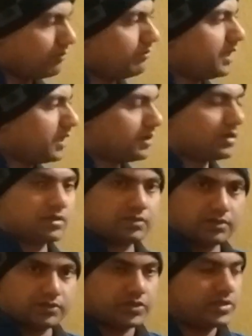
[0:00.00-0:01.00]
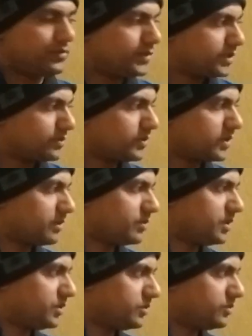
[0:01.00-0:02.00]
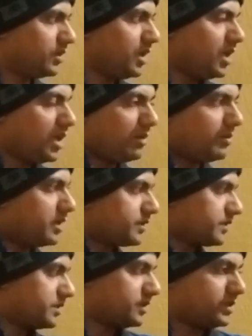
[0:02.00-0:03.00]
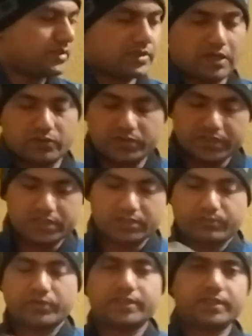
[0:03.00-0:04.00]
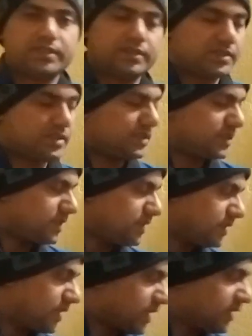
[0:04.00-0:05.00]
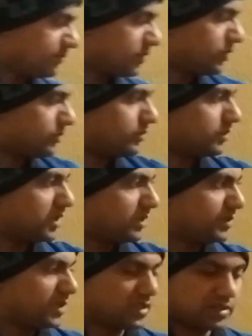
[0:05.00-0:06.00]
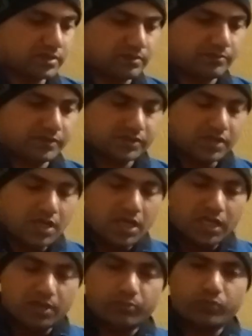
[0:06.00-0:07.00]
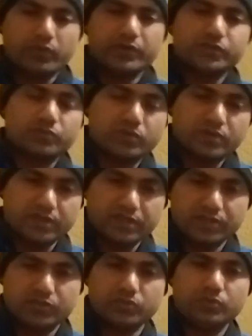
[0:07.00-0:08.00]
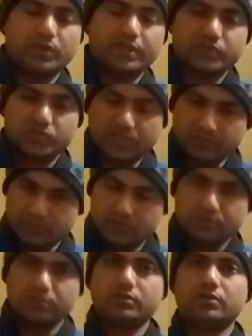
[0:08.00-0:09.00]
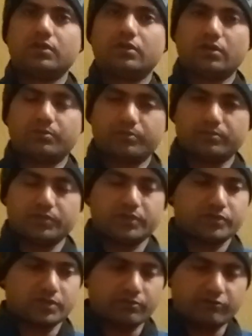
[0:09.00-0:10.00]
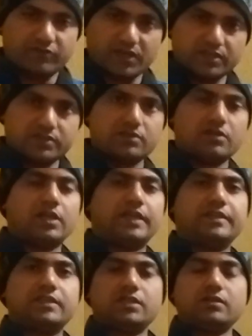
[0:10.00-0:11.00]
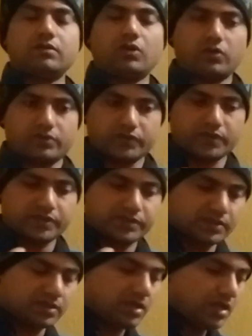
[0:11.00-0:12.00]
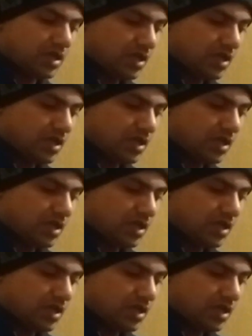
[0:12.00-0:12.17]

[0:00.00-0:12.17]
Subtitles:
when trade unions were able to pass this outright suppression stage, then they came to the limited acceptance. Employers were ready to accept some functionality, or you can say